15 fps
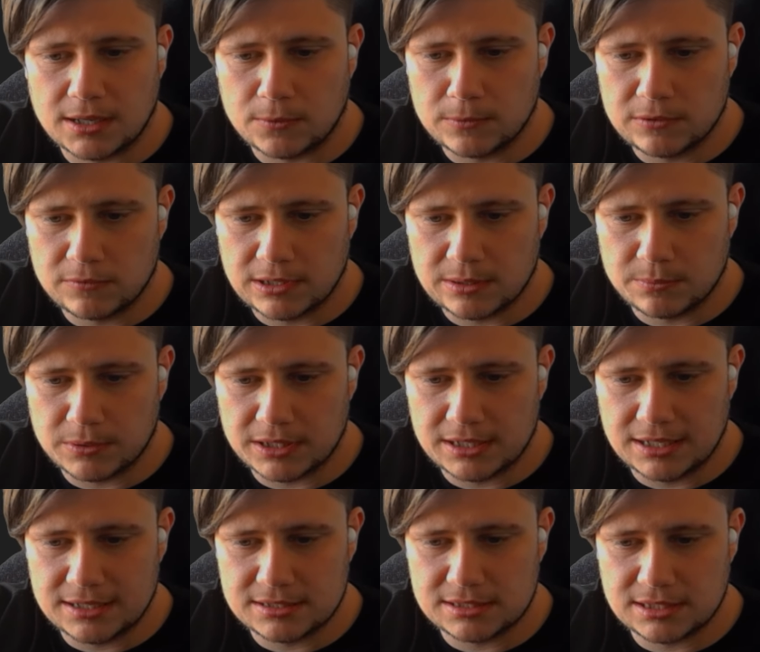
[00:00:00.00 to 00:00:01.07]
Are we running
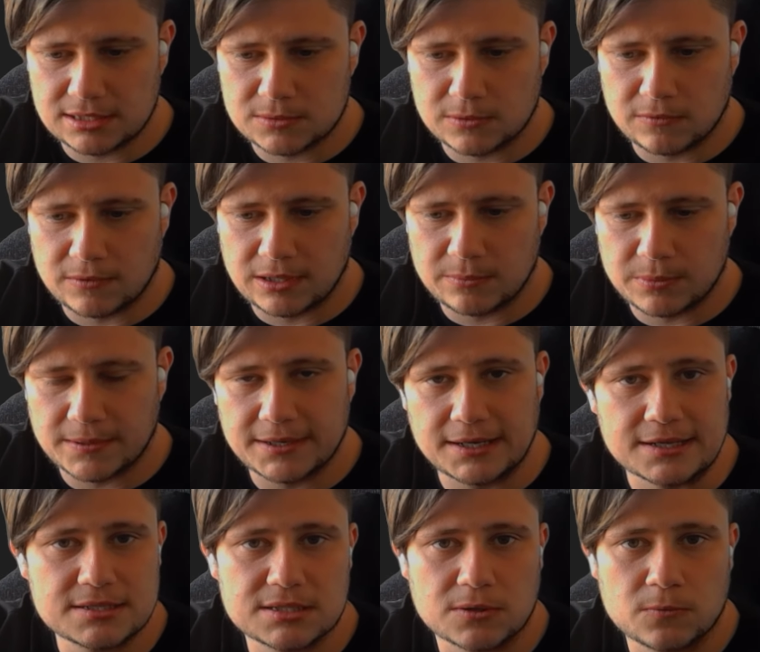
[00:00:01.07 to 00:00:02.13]
Bloodlust? Yes, we're running
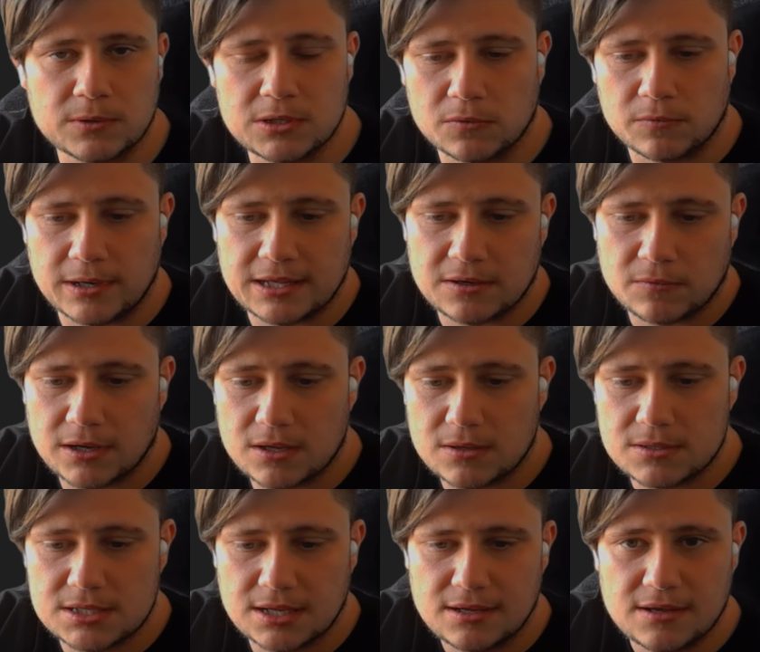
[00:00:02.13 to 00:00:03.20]
Bloodlust. So when you're running
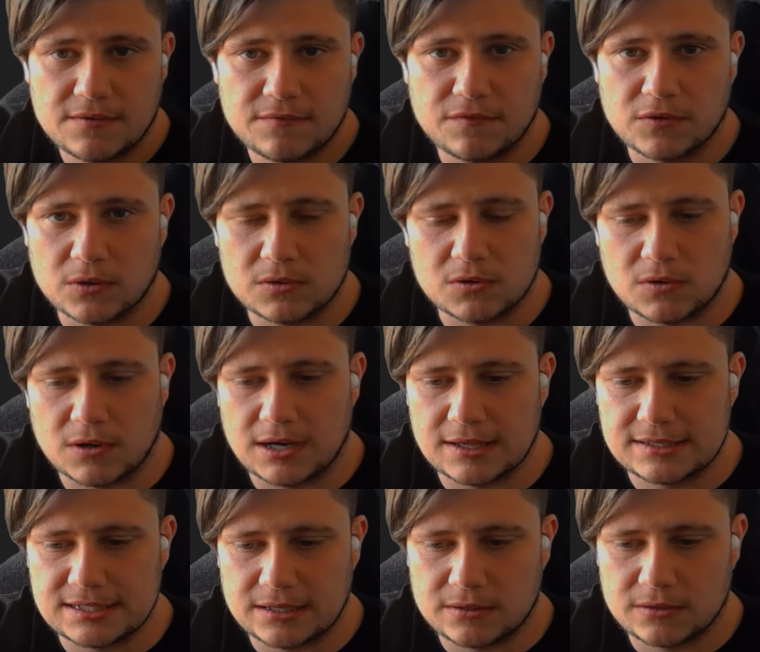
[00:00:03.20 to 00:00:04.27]
around, if you've got your Great
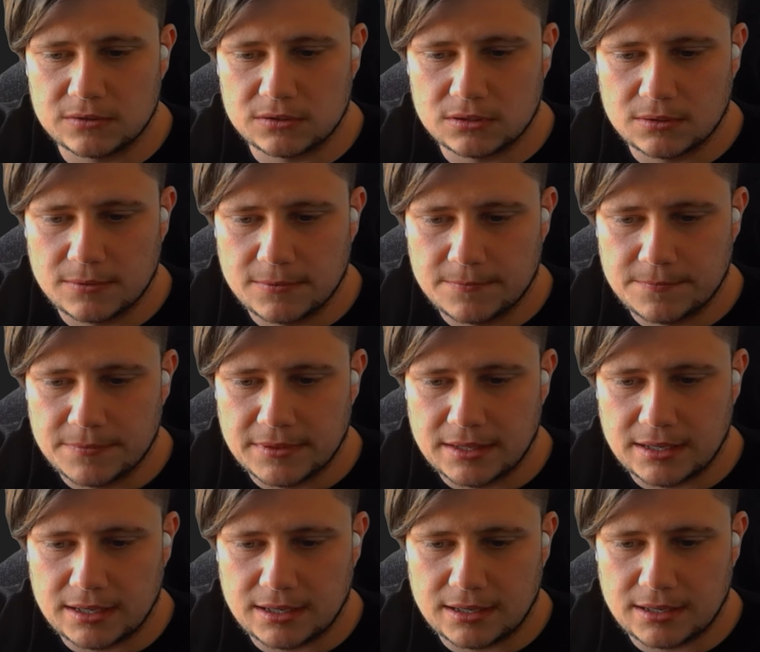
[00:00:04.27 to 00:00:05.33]
Axe out,
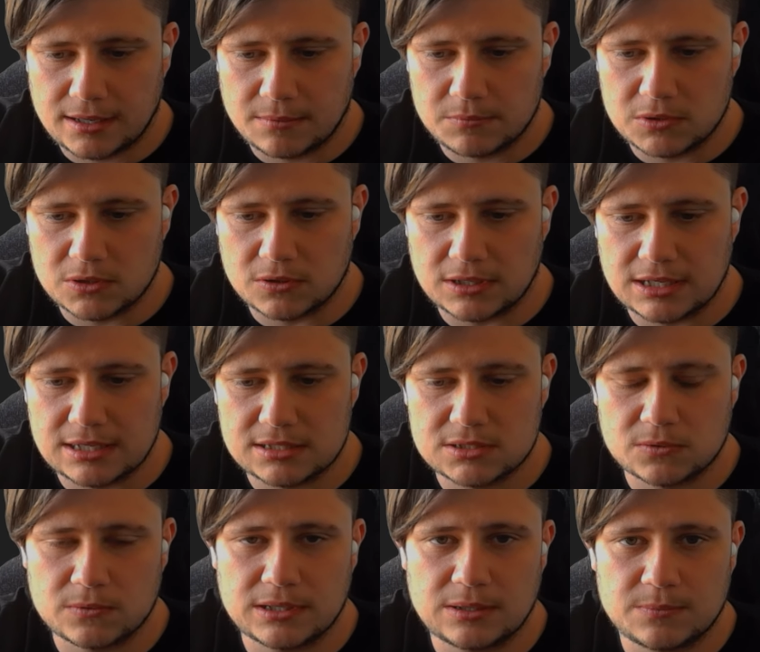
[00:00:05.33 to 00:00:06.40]
you're going to
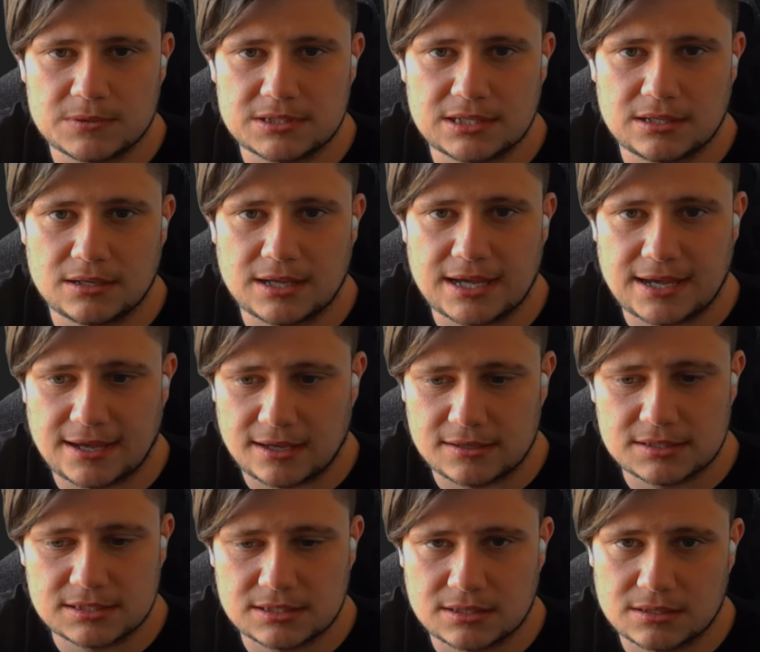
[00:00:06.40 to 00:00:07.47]
get 20%
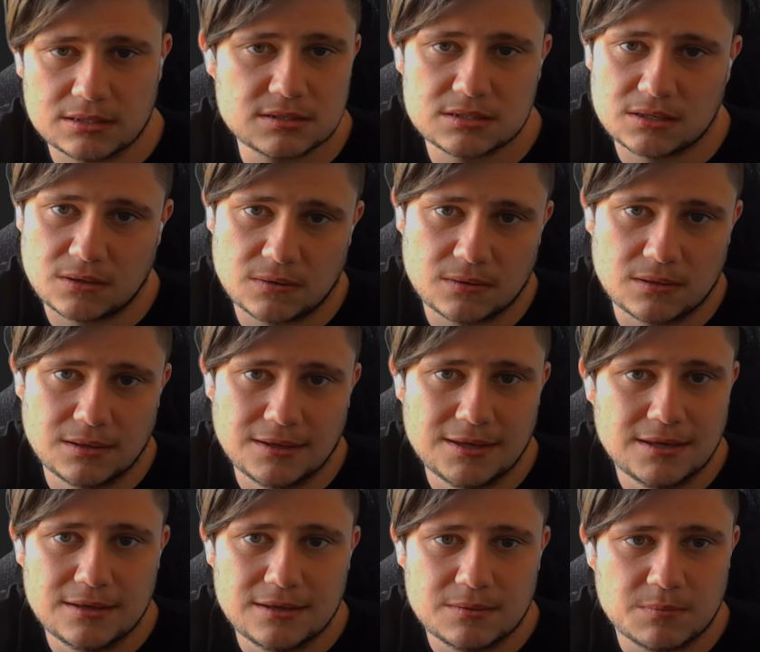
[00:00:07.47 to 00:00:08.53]
haste. So
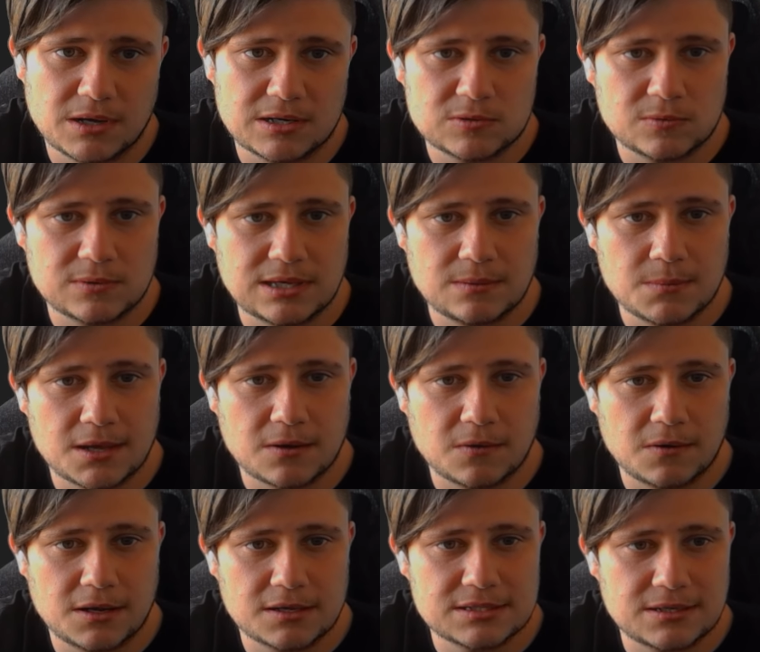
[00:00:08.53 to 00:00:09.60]
might as well keep that Great